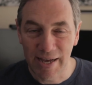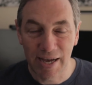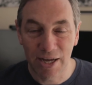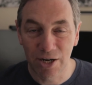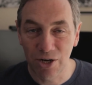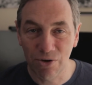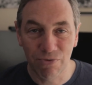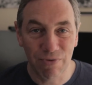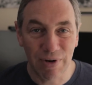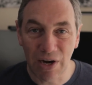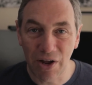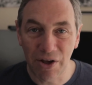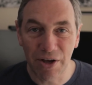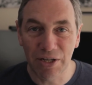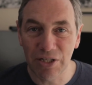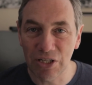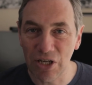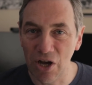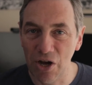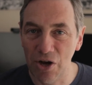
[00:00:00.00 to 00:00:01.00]
and are
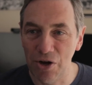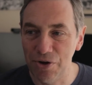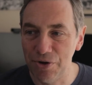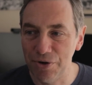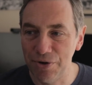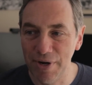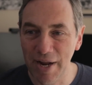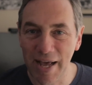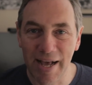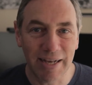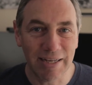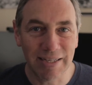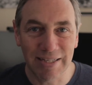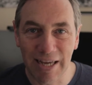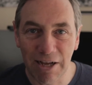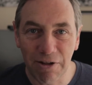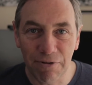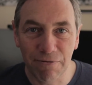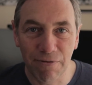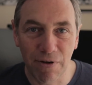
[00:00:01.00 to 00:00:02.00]
reliant on
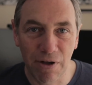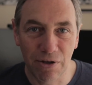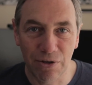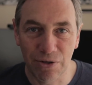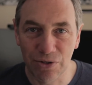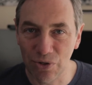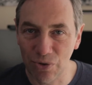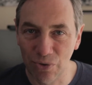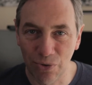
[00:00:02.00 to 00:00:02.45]
Excel files